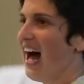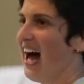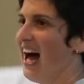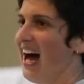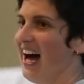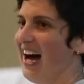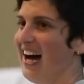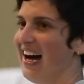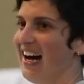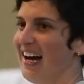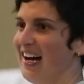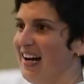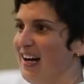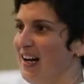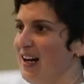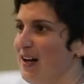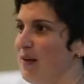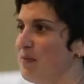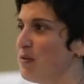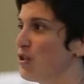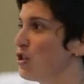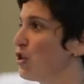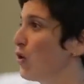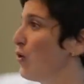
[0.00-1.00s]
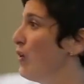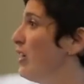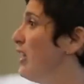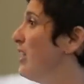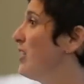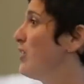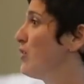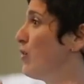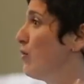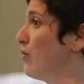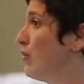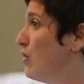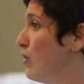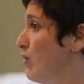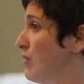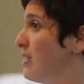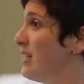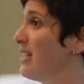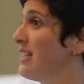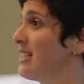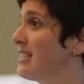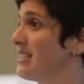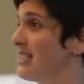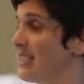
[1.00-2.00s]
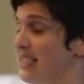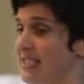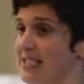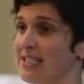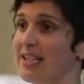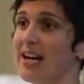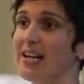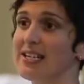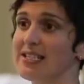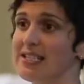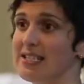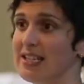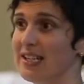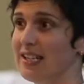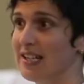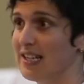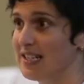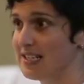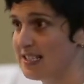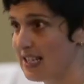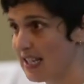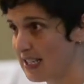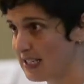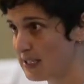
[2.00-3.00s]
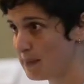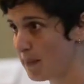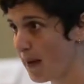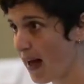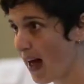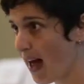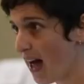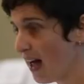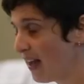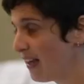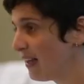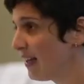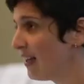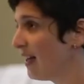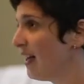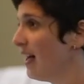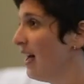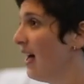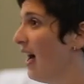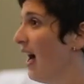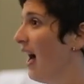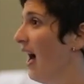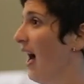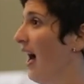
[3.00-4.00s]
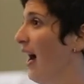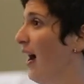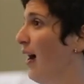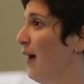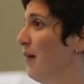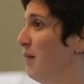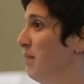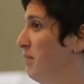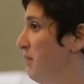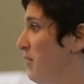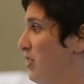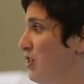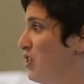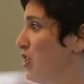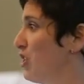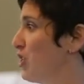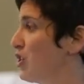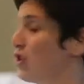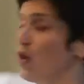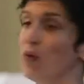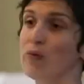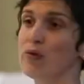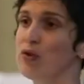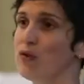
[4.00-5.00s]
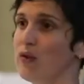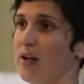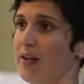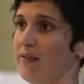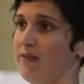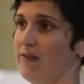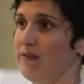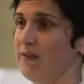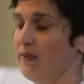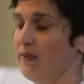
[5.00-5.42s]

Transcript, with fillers: Um, shortening, don't use it. It's disgusting and it tastes bad. Um, just don't do it.